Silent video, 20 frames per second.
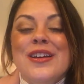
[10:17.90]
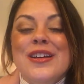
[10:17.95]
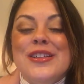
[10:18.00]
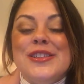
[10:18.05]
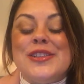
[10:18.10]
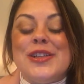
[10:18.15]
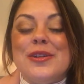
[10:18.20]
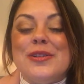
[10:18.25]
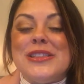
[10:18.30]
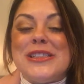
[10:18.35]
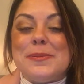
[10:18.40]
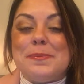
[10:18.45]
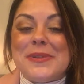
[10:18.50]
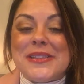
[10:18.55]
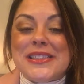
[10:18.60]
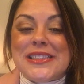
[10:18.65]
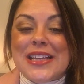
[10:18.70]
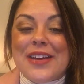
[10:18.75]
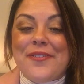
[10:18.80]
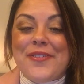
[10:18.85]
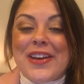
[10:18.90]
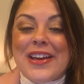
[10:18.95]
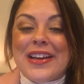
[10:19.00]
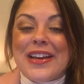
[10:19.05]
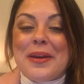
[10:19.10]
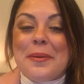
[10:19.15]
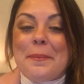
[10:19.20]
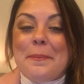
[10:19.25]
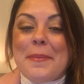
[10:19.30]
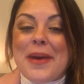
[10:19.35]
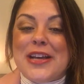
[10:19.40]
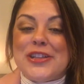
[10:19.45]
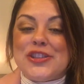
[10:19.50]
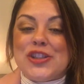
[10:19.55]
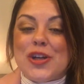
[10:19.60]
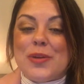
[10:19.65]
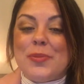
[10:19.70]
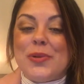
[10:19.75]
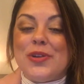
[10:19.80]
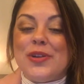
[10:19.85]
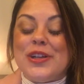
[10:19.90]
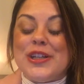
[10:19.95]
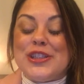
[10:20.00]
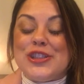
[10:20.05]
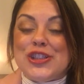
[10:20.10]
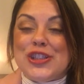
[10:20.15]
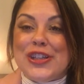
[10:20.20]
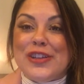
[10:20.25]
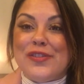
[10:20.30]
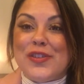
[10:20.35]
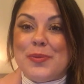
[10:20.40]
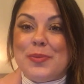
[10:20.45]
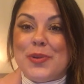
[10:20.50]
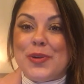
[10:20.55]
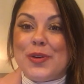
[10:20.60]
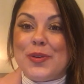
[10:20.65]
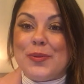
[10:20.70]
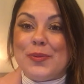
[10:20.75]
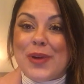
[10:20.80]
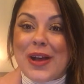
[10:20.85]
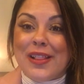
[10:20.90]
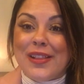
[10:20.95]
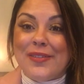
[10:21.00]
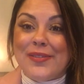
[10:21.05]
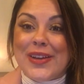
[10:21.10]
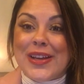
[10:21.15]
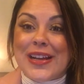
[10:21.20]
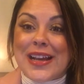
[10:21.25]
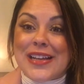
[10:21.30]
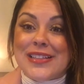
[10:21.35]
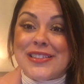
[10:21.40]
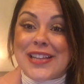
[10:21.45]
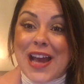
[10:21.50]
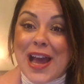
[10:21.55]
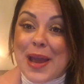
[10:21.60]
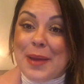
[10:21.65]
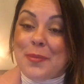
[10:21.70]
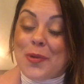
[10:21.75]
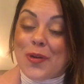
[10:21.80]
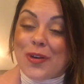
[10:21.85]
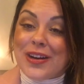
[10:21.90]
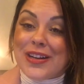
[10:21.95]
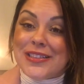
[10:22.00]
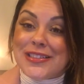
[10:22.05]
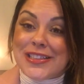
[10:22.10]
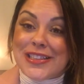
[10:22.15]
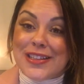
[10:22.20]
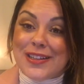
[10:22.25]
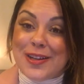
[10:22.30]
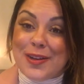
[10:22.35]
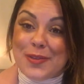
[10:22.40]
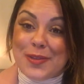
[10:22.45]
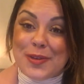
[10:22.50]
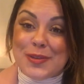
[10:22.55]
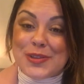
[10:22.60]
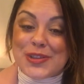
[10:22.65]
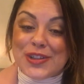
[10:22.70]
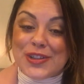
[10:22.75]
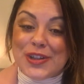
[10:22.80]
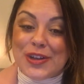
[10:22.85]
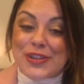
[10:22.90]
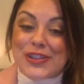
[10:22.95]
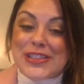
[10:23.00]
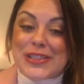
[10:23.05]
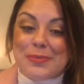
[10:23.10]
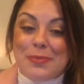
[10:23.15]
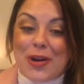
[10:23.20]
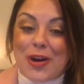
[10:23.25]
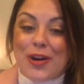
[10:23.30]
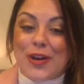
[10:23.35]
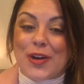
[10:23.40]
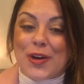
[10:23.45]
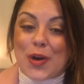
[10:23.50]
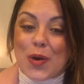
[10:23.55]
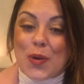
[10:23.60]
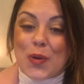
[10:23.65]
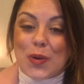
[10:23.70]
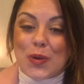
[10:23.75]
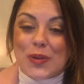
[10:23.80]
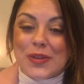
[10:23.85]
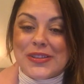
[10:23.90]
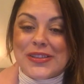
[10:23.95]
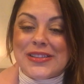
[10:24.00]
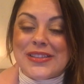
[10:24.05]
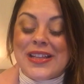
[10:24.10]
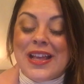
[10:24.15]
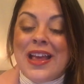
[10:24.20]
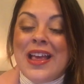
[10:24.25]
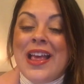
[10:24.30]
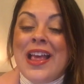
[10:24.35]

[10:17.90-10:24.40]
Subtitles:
So specific, measurable, achievable, relevant, and time-oriented, those are your SMART goals.